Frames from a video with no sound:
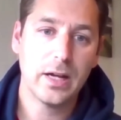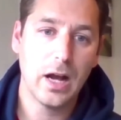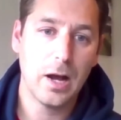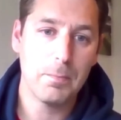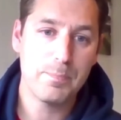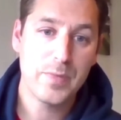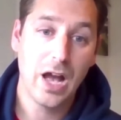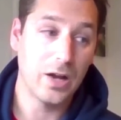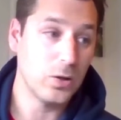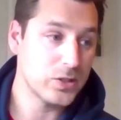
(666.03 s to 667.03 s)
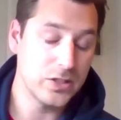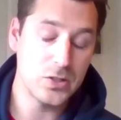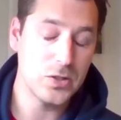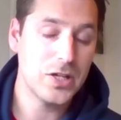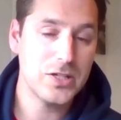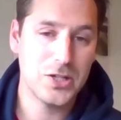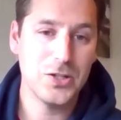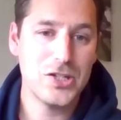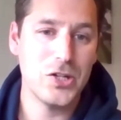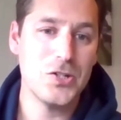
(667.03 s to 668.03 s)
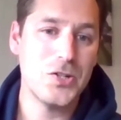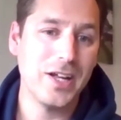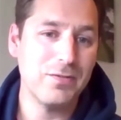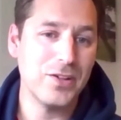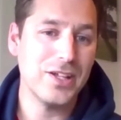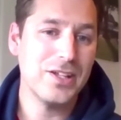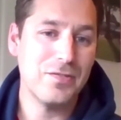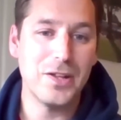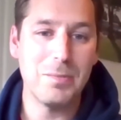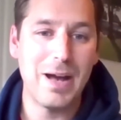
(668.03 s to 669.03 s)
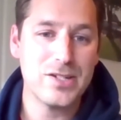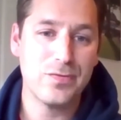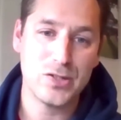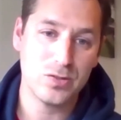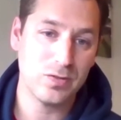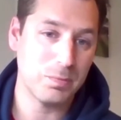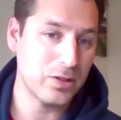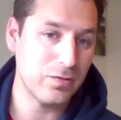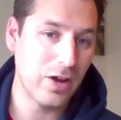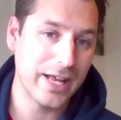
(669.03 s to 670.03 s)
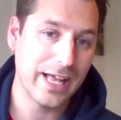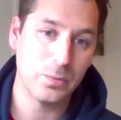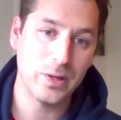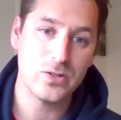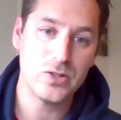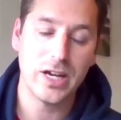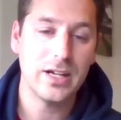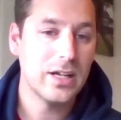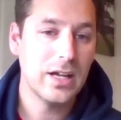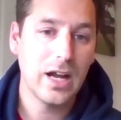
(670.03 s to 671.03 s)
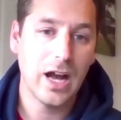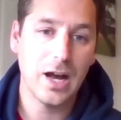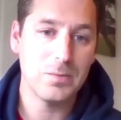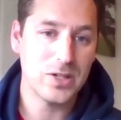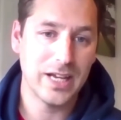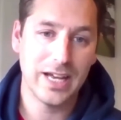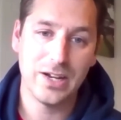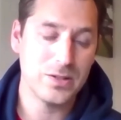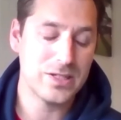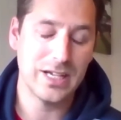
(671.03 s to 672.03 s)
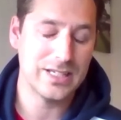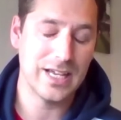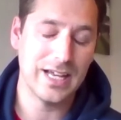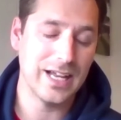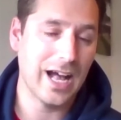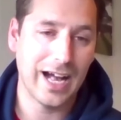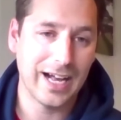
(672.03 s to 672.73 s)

I also do the tutoring for the match officials for both the running and the wheelchair. So no, I